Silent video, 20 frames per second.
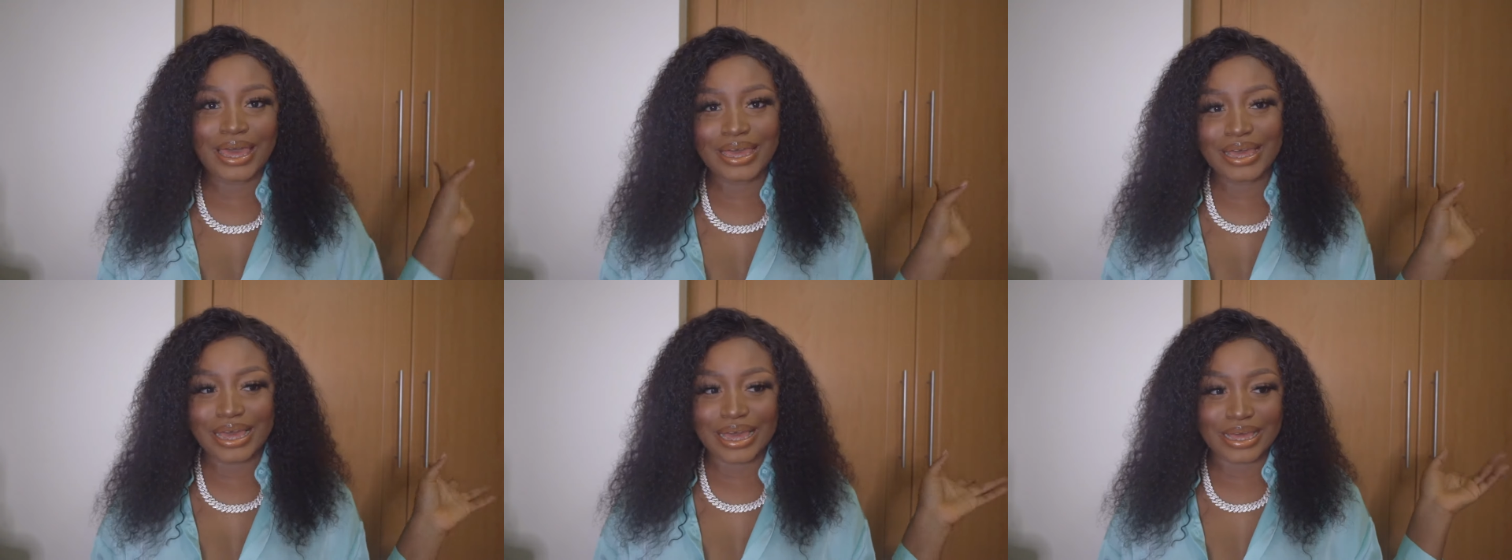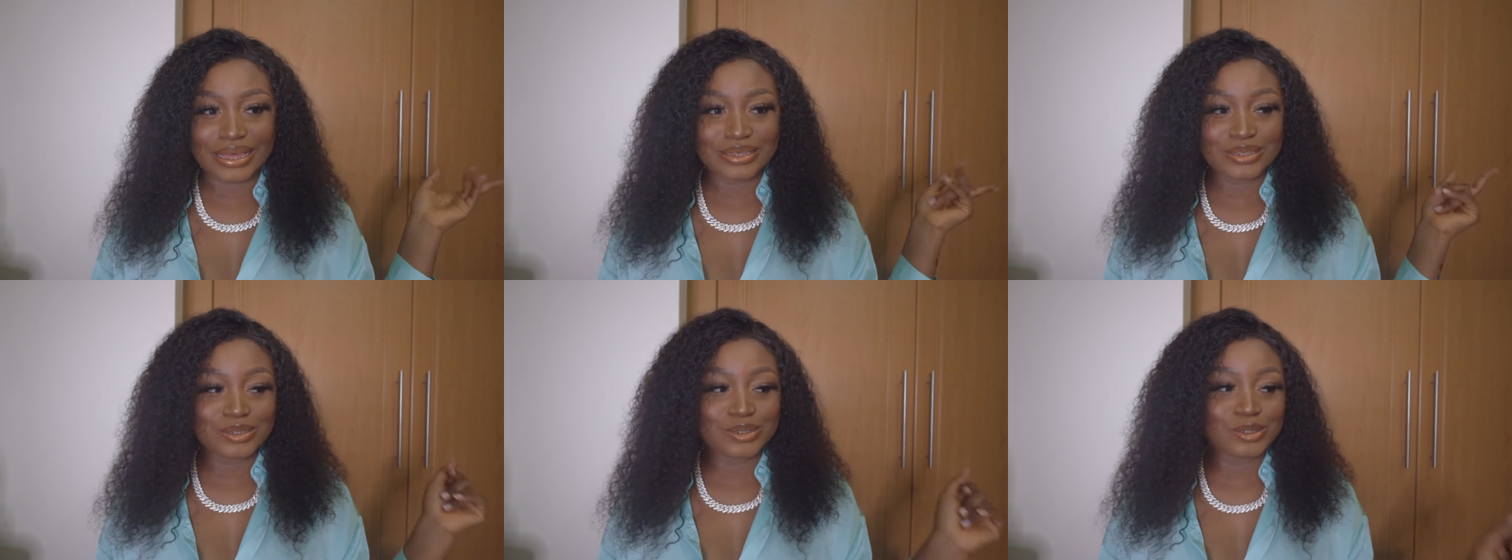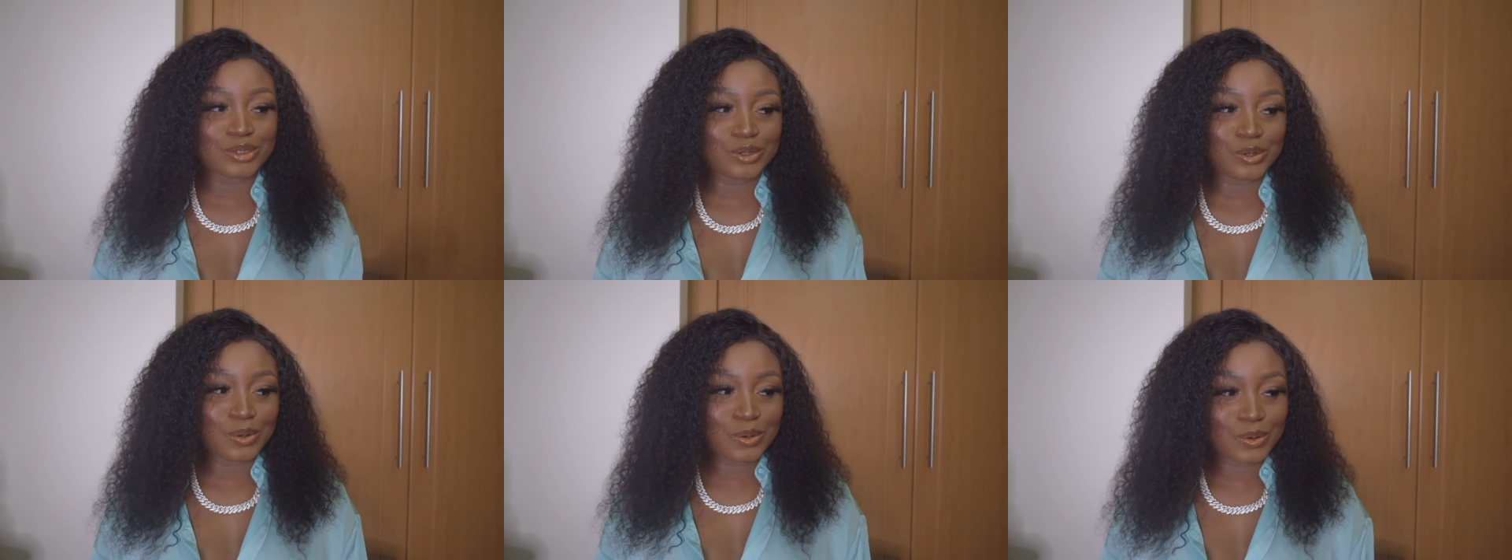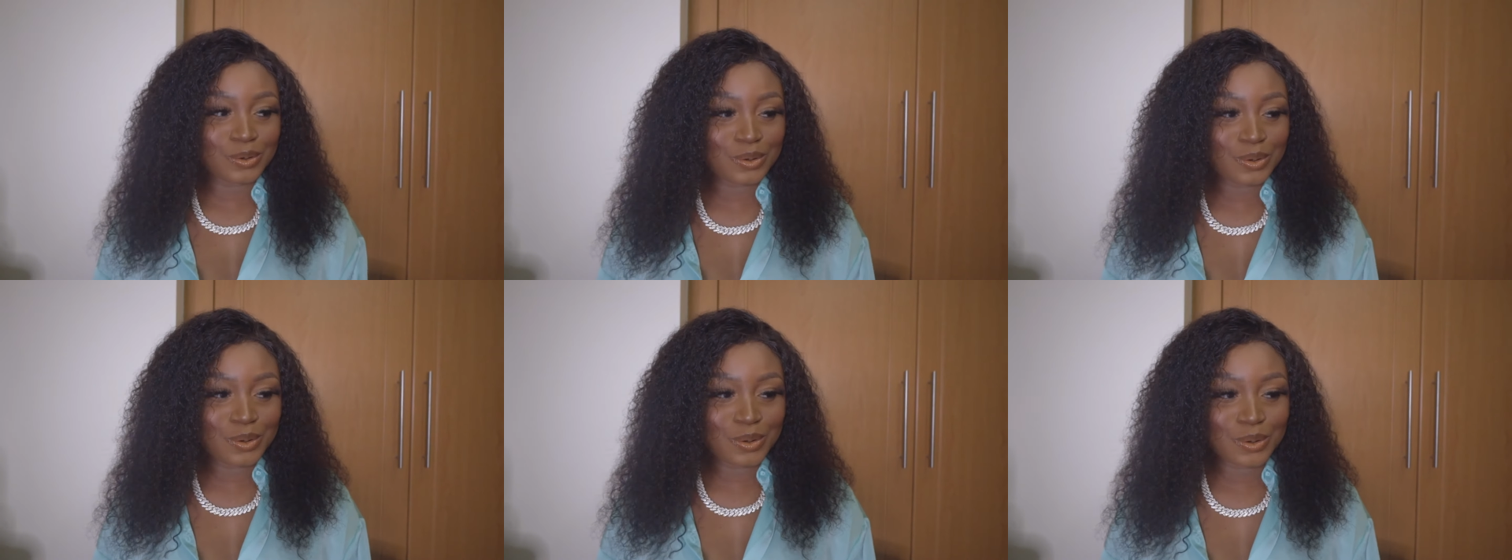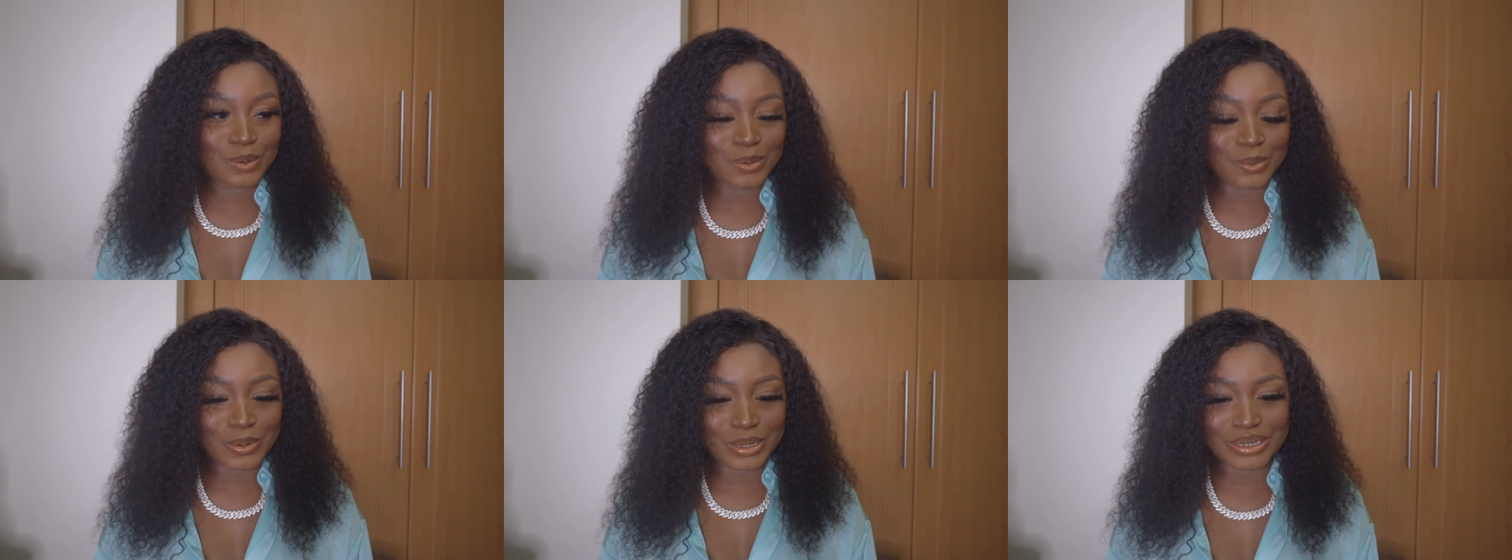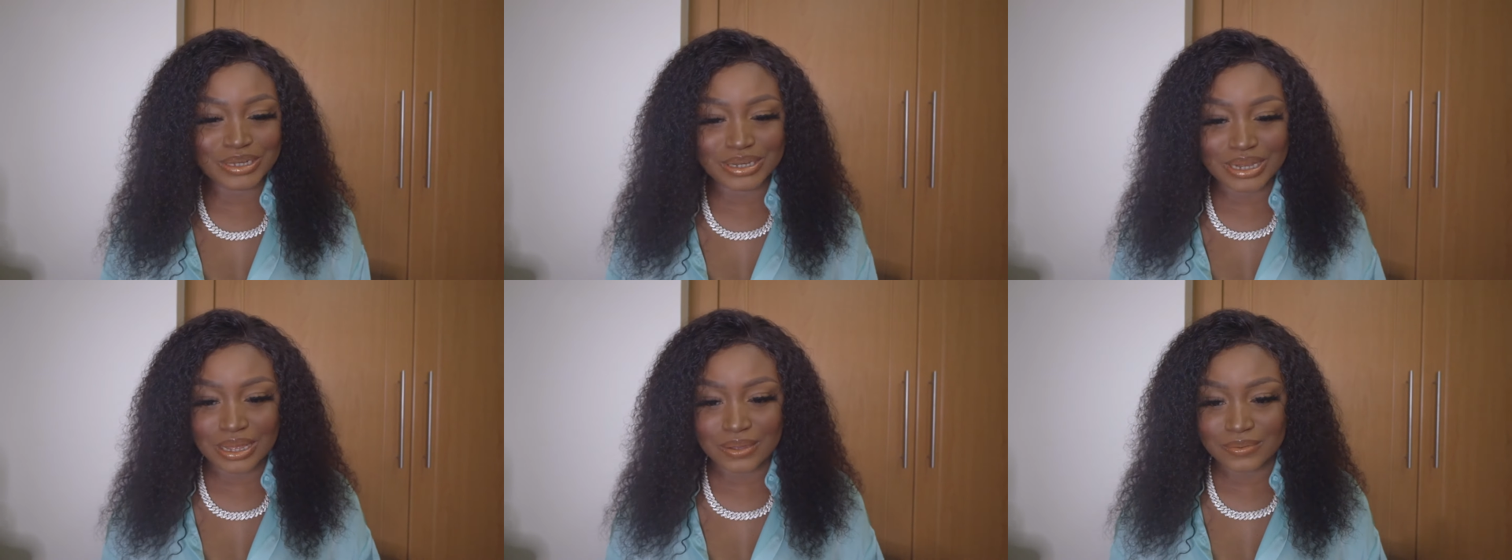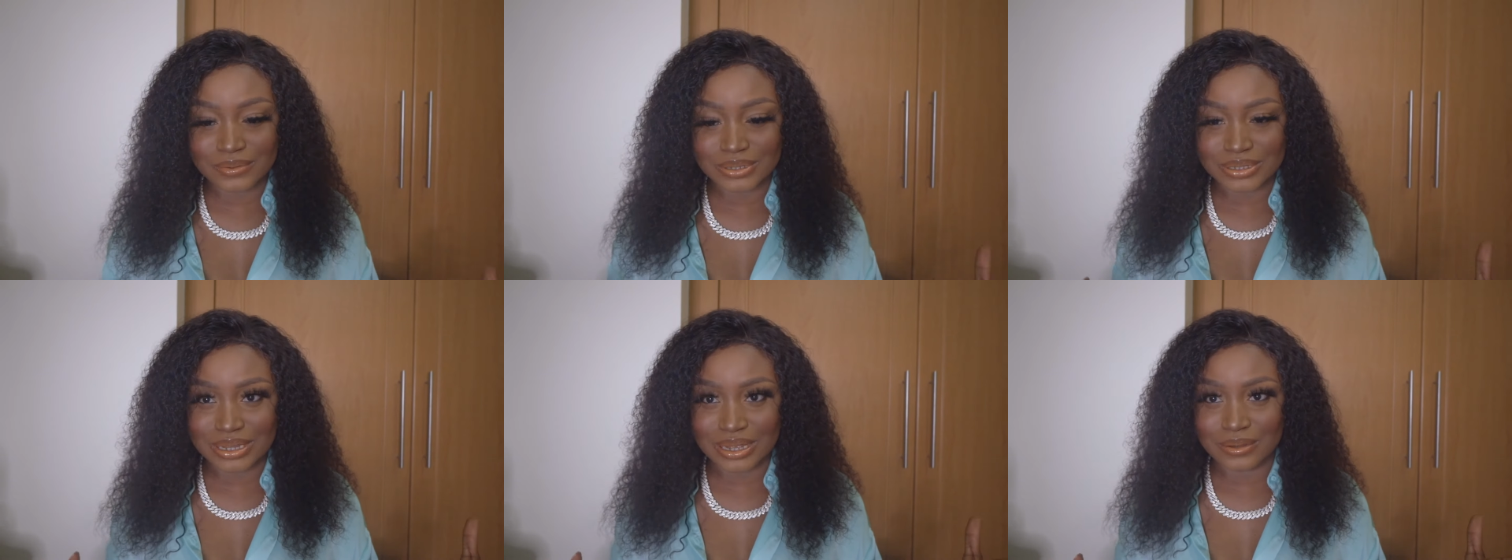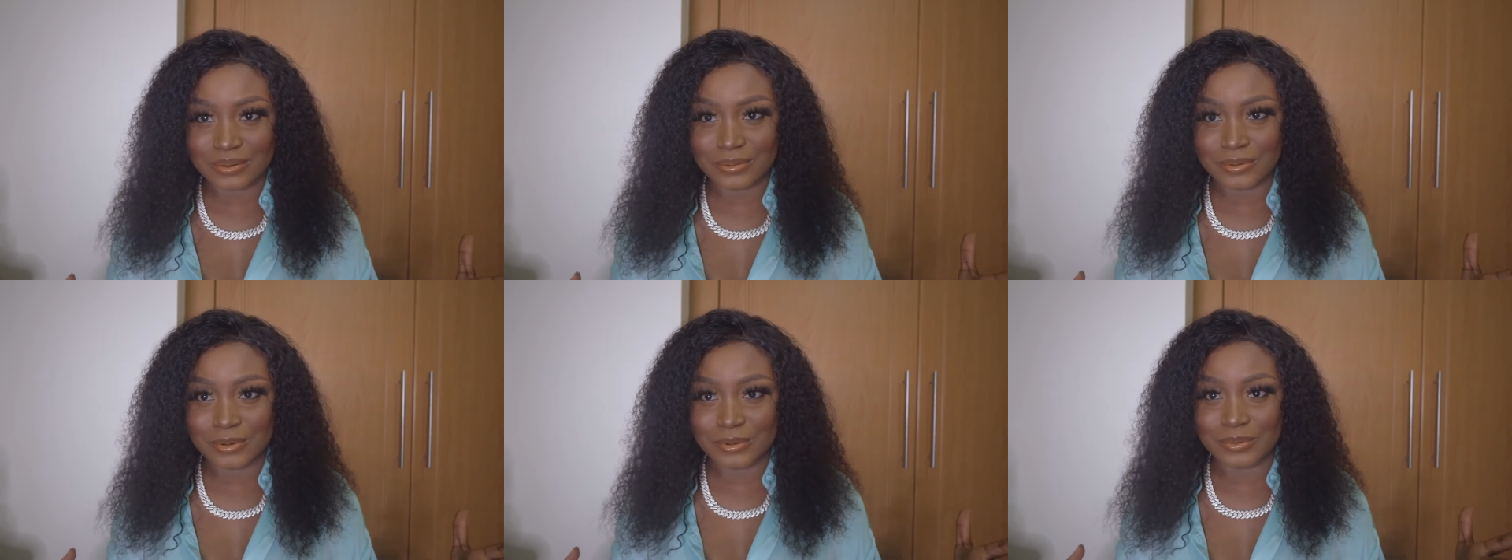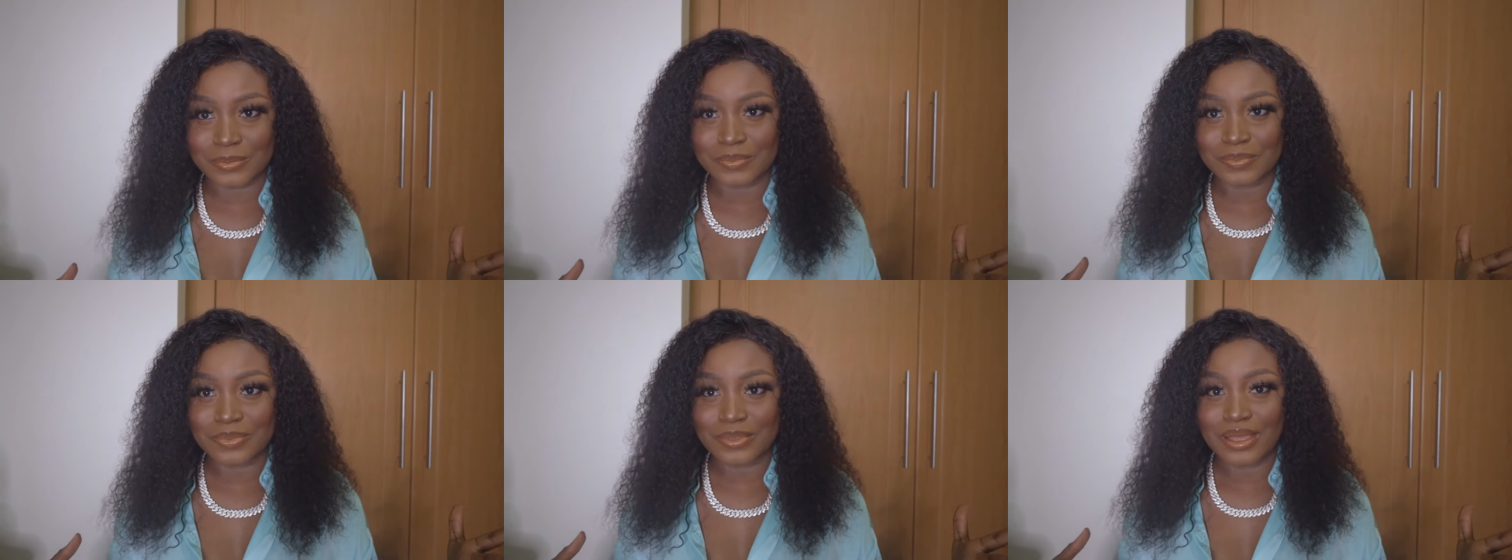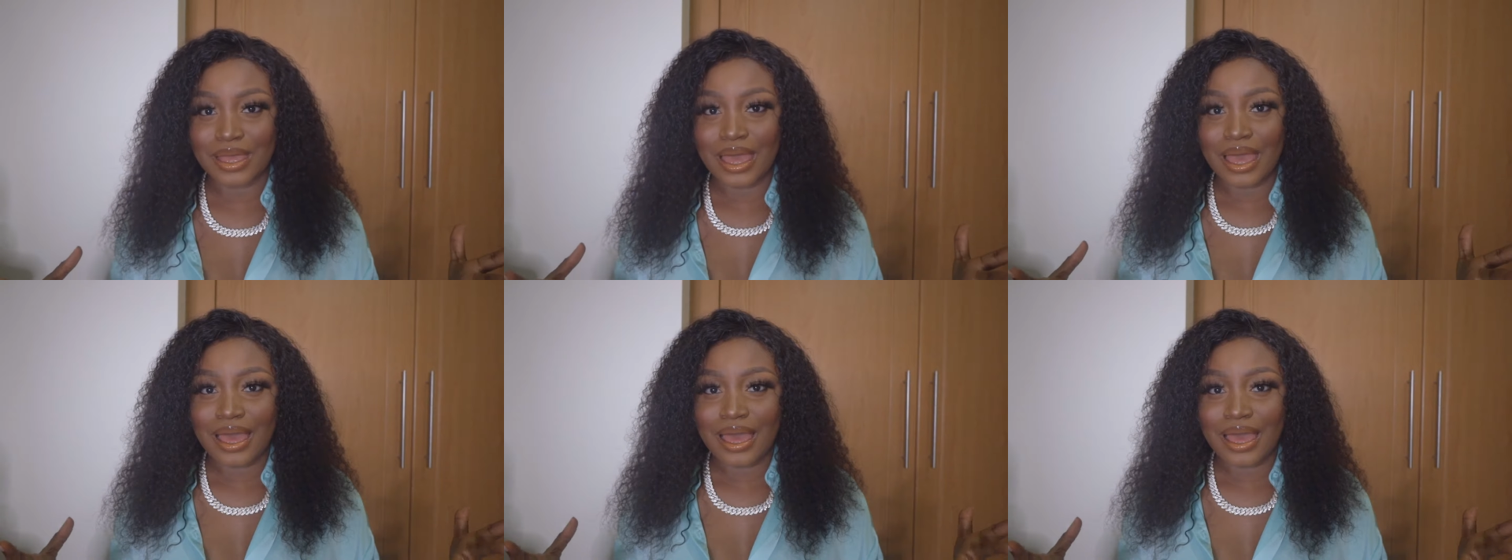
Hey guys, so where should I even start from?